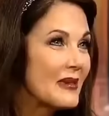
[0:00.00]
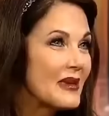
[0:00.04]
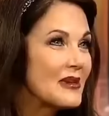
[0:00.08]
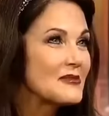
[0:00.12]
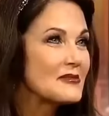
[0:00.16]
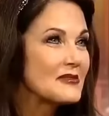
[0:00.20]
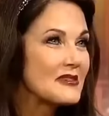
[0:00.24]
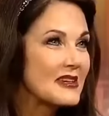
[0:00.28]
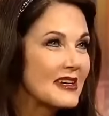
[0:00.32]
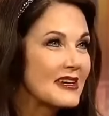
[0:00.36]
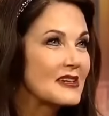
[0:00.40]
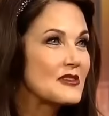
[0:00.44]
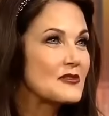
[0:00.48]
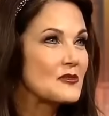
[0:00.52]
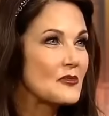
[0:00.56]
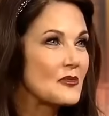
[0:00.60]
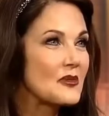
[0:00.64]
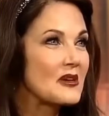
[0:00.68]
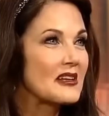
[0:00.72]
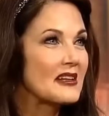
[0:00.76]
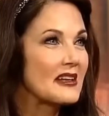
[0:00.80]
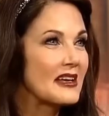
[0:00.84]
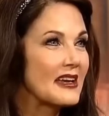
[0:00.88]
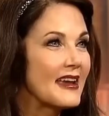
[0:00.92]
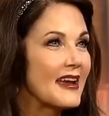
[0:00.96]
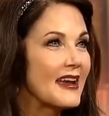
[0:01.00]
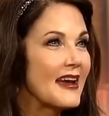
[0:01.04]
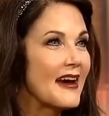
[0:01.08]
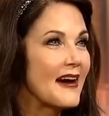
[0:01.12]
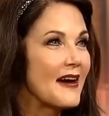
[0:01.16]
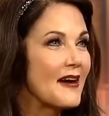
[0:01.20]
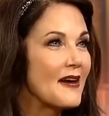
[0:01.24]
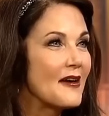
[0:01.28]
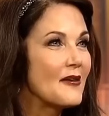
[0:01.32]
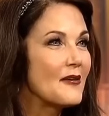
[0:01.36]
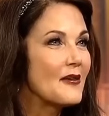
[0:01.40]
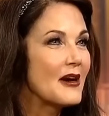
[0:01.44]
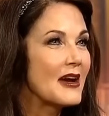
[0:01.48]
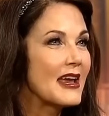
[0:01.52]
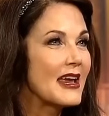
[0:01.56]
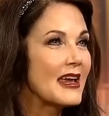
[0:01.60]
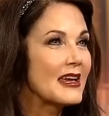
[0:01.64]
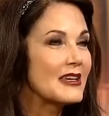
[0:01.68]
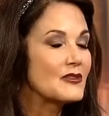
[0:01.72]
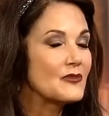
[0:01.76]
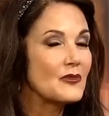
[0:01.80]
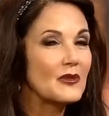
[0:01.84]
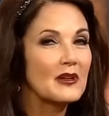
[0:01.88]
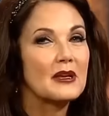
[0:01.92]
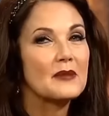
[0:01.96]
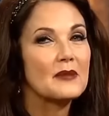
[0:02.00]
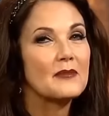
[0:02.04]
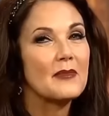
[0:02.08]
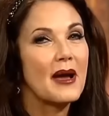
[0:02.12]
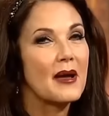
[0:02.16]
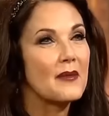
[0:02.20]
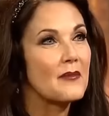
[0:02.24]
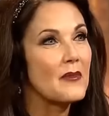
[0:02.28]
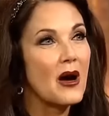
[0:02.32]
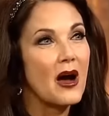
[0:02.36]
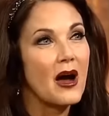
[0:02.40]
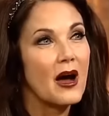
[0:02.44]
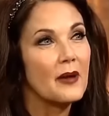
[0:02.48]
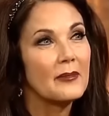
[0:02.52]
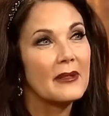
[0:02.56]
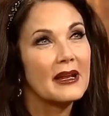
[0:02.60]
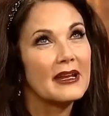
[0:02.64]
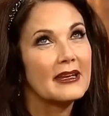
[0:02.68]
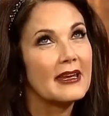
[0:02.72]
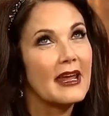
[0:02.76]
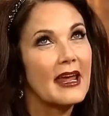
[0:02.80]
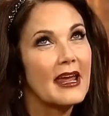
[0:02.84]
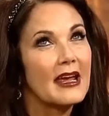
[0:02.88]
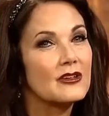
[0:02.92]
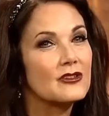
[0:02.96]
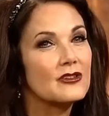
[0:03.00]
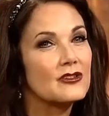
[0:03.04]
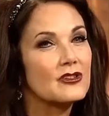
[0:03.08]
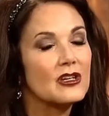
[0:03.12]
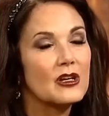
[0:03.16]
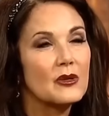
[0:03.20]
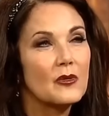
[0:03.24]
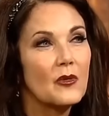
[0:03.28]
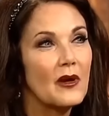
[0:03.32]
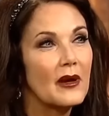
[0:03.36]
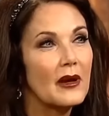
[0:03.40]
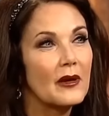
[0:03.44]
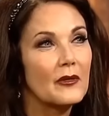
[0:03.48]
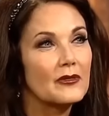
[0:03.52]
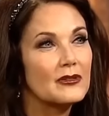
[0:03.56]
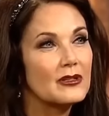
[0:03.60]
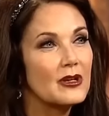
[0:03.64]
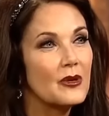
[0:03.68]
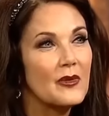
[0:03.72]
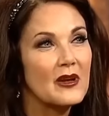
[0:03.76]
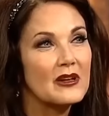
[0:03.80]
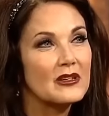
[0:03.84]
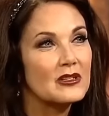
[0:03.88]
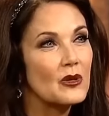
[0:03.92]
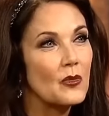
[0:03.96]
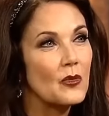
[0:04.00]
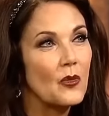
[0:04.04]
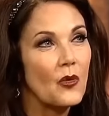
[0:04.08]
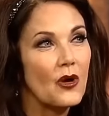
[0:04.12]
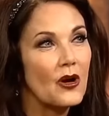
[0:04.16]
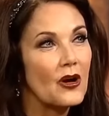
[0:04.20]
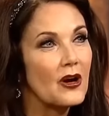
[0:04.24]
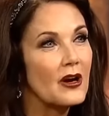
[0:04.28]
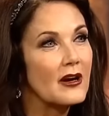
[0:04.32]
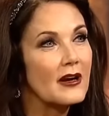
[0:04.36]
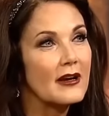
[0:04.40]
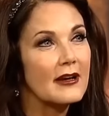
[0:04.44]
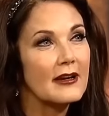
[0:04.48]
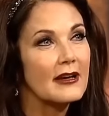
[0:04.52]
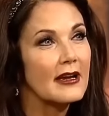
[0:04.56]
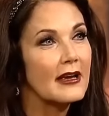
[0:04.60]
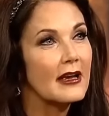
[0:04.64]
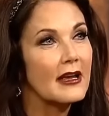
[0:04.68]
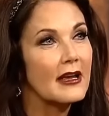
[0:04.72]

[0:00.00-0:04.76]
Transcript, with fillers: this outfit shows Wonder Woman's knack for fitting into different eras and settings